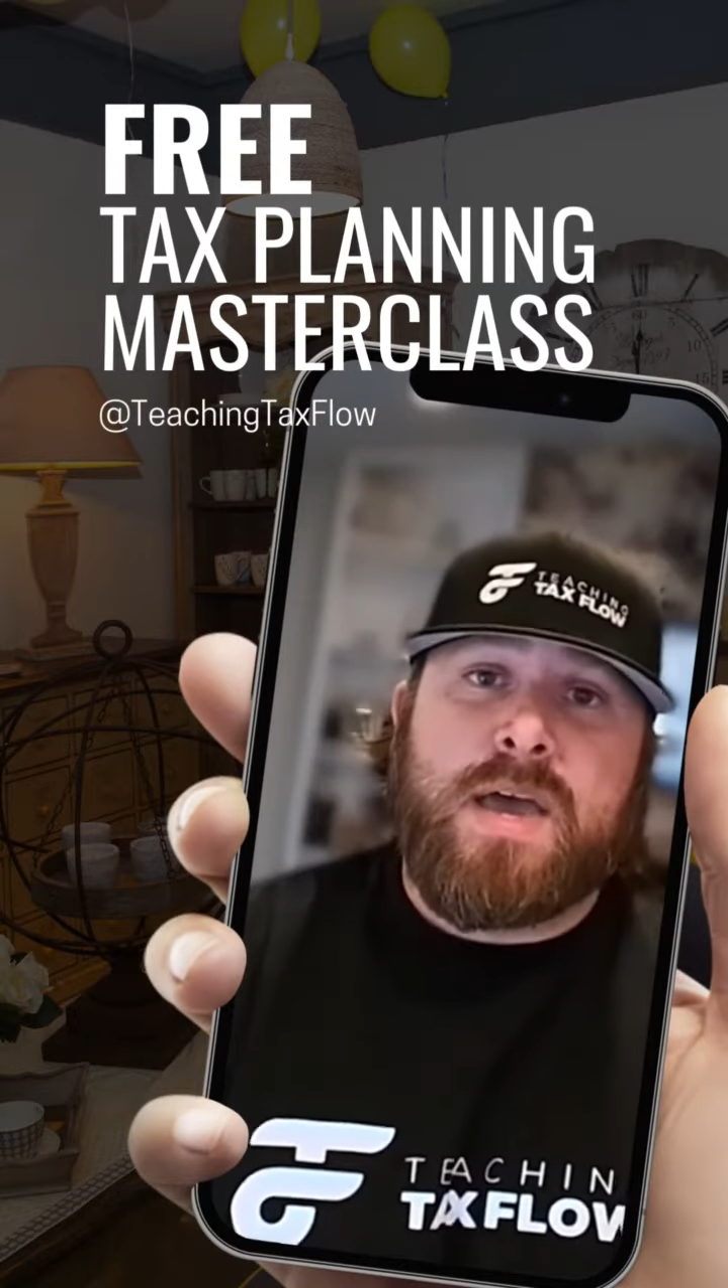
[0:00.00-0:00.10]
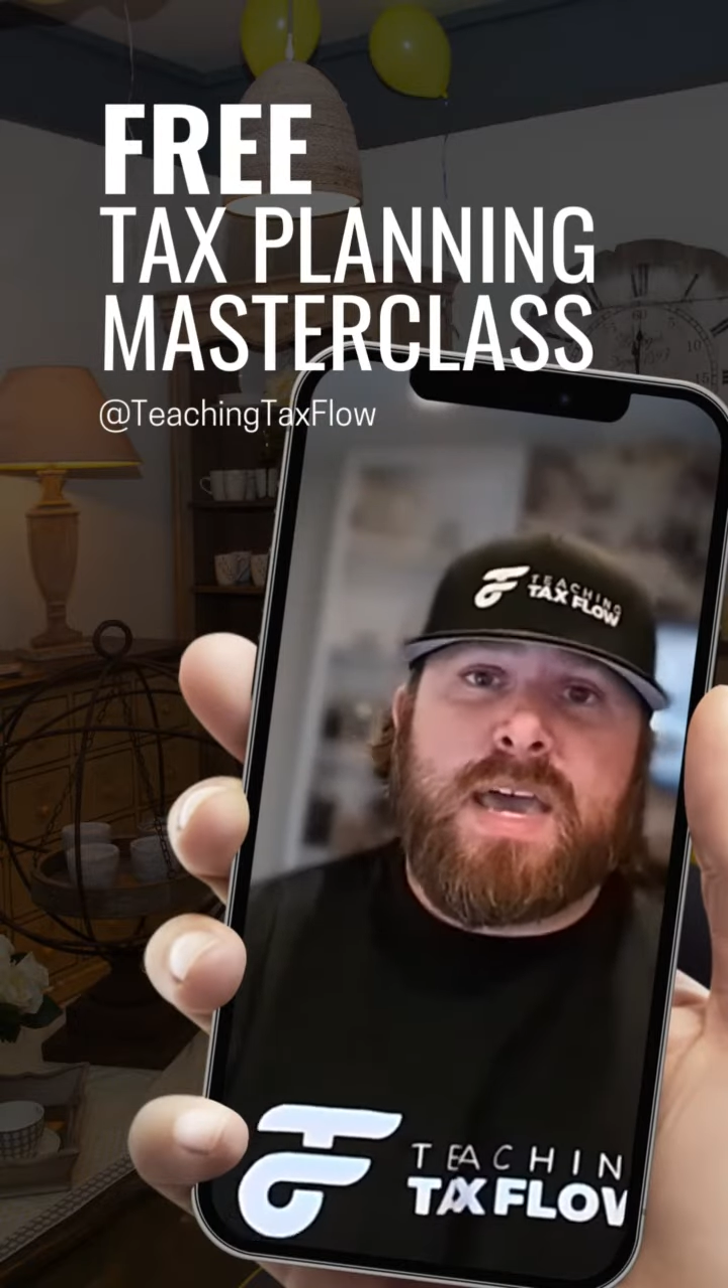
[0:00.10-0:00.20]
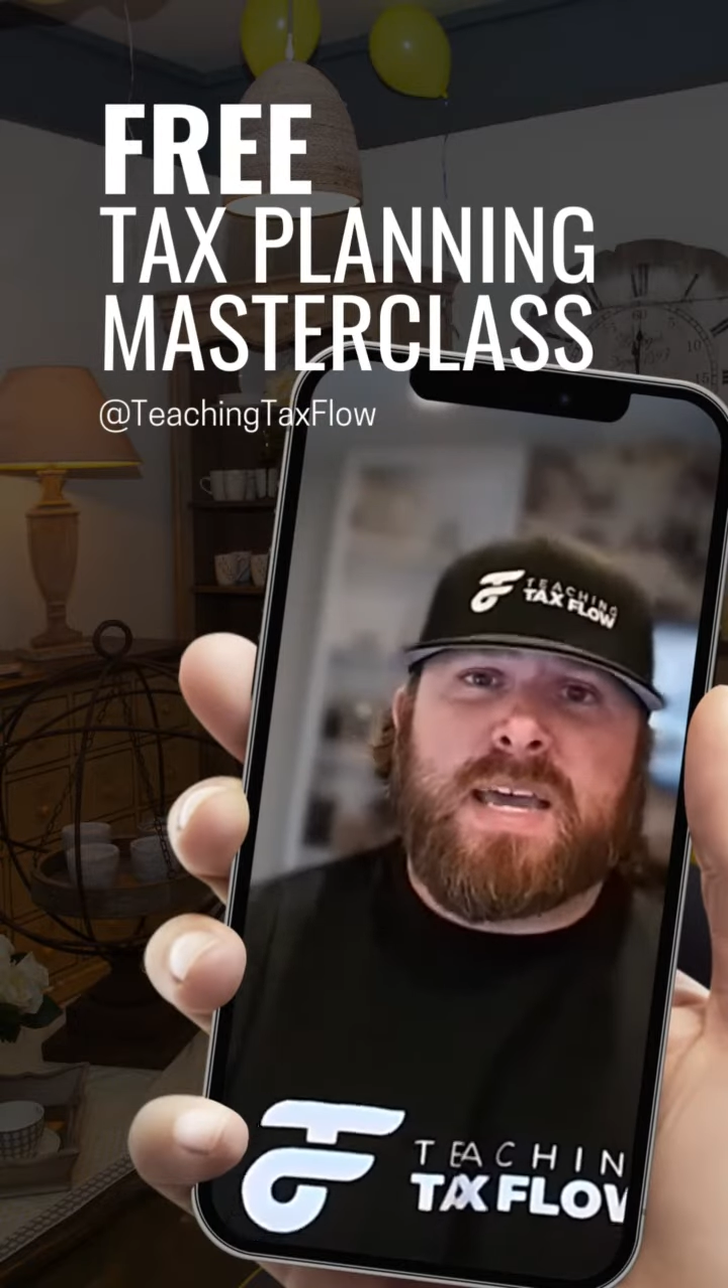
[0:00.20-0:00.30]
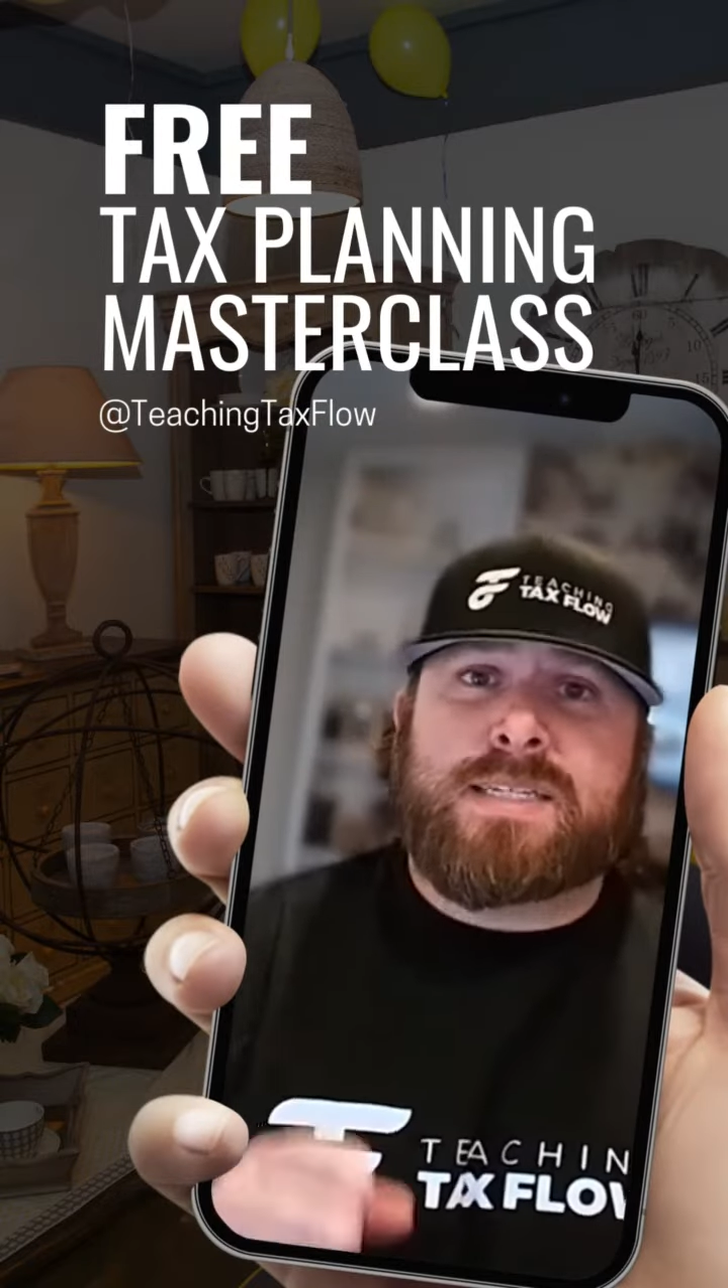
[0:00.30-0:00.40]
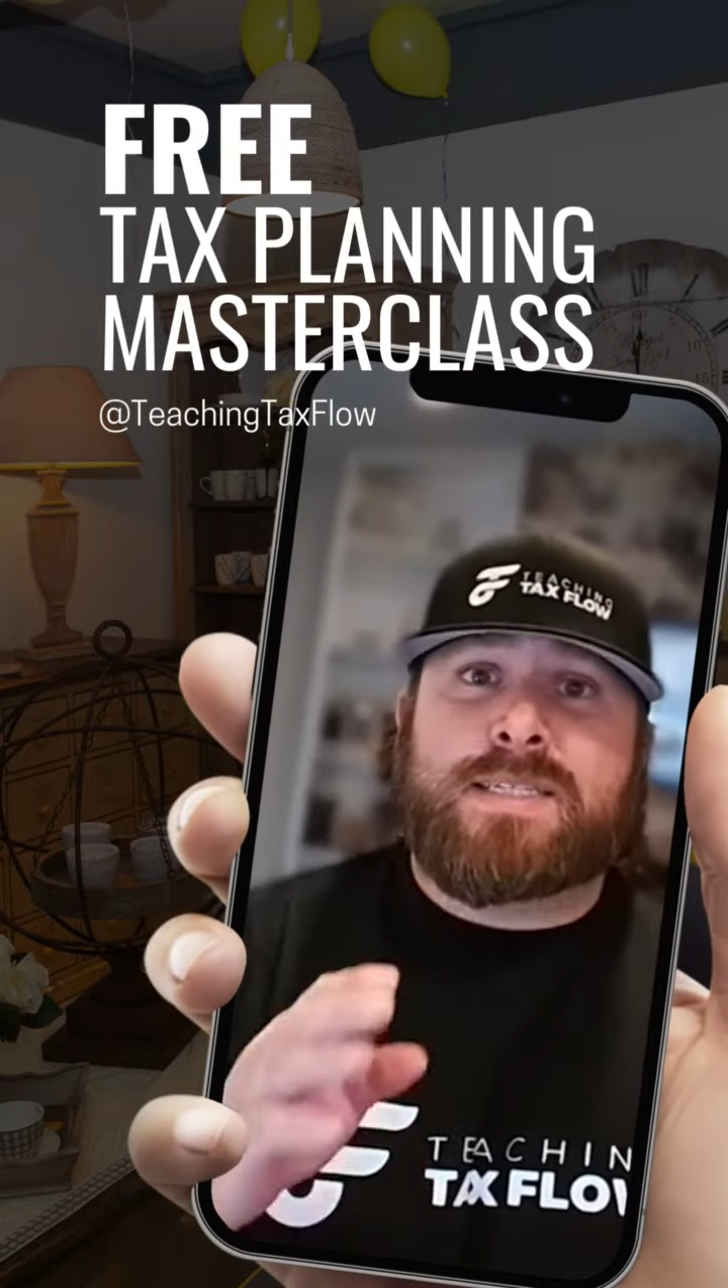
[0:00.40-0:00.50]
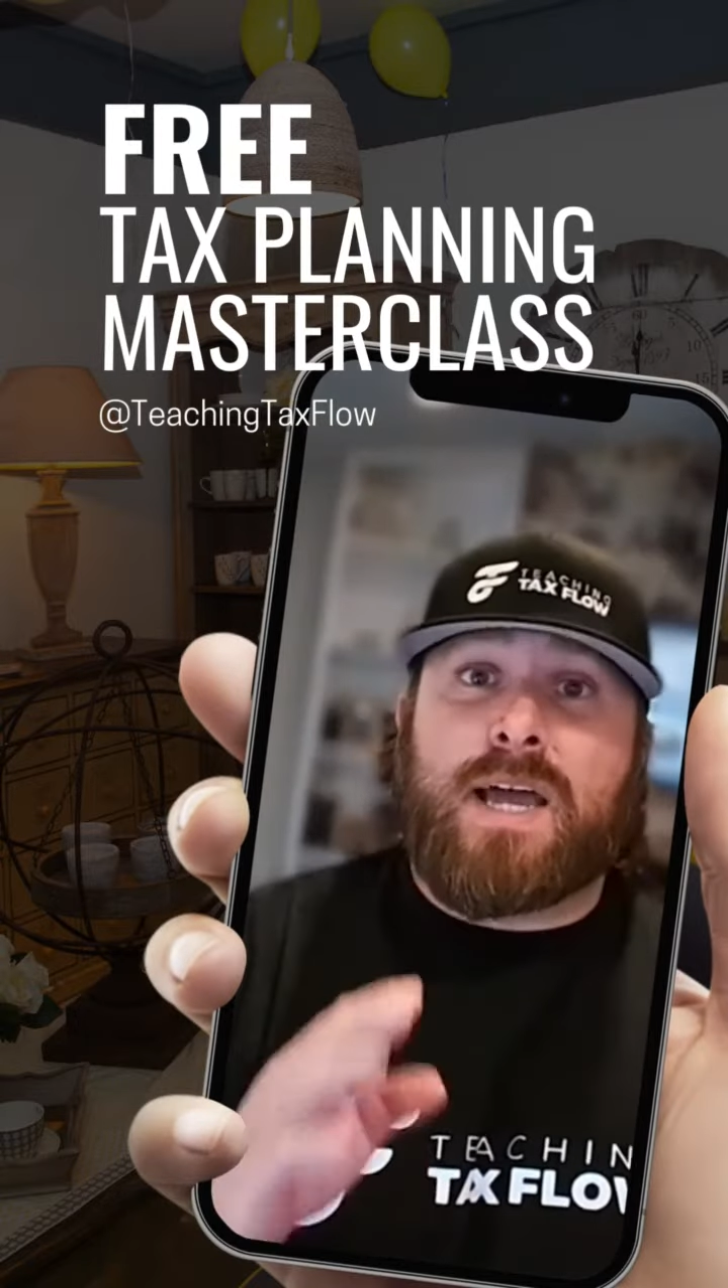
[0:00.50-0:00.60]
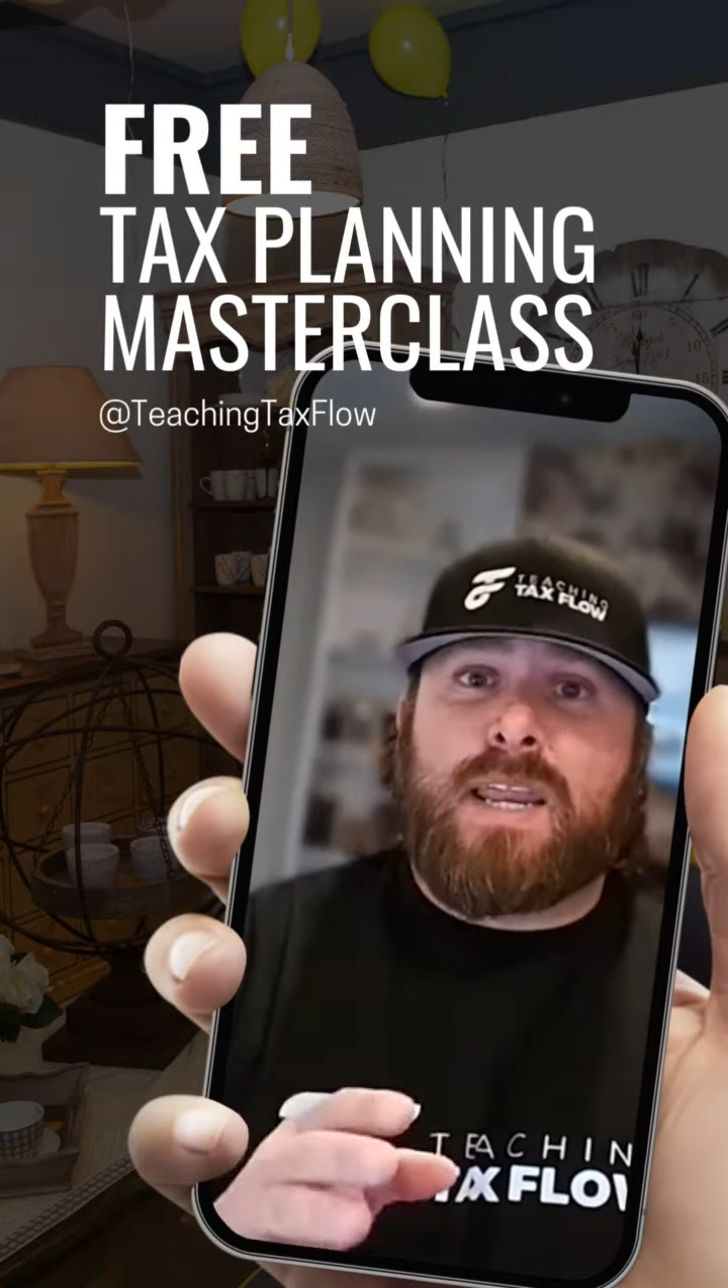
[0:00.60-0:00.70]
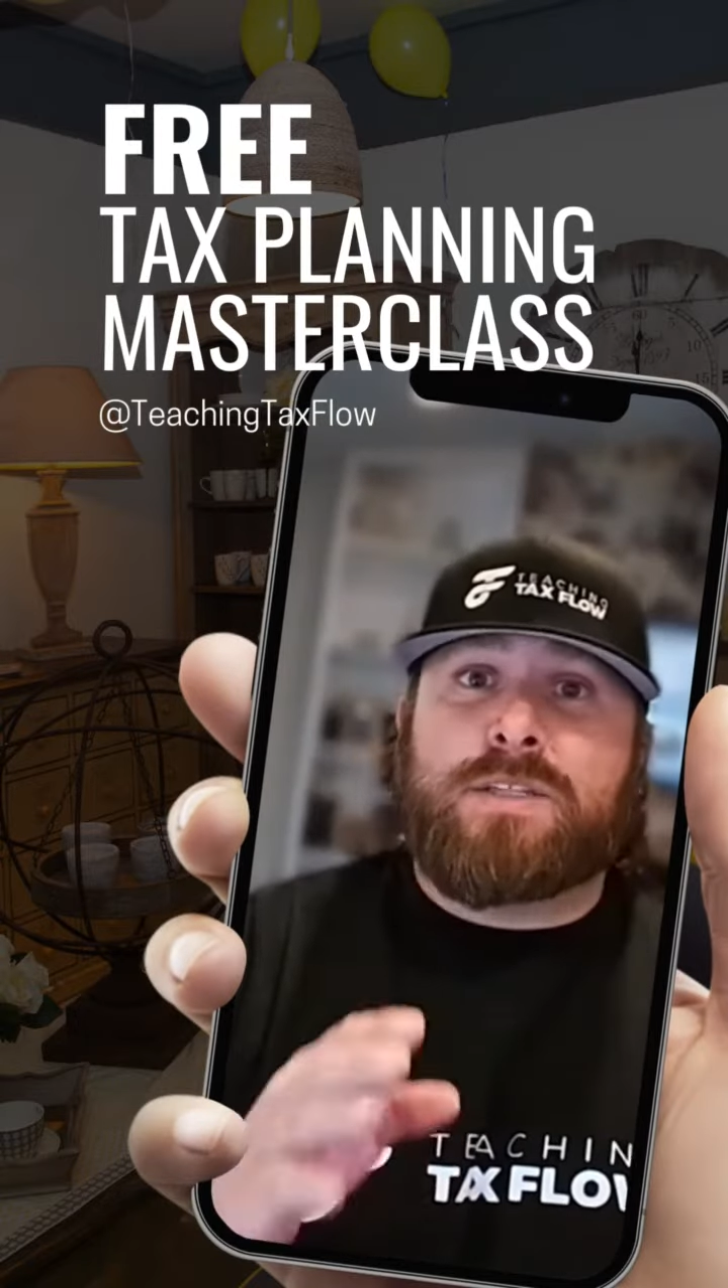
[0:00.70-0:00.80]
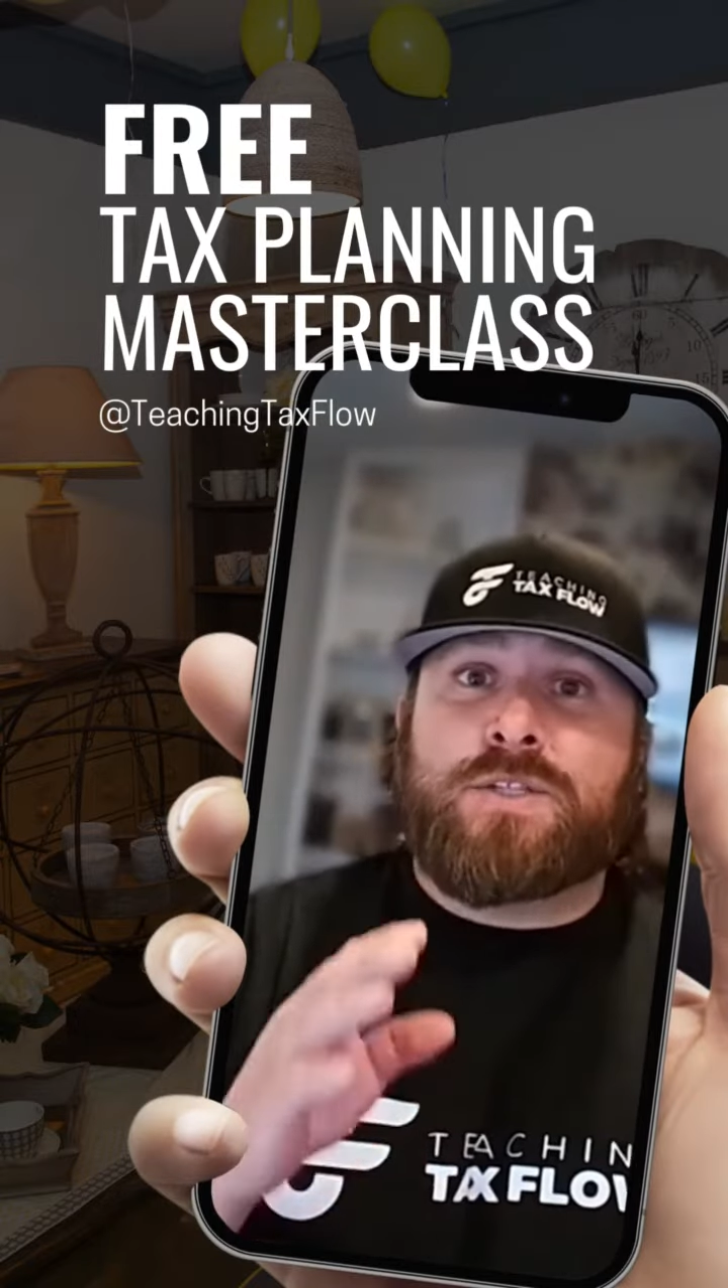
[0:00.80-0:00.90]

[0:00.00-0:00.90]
Excited